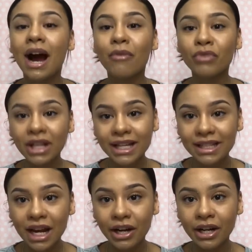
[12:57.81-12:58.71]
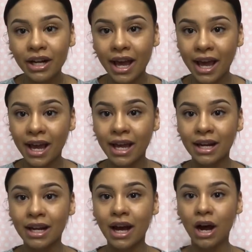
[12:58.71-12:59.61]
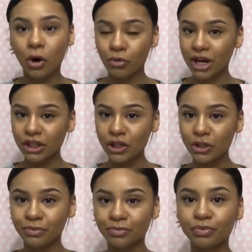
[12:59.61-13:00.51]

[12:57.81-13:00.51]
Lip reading: I'm really excited and I hope you guys are too.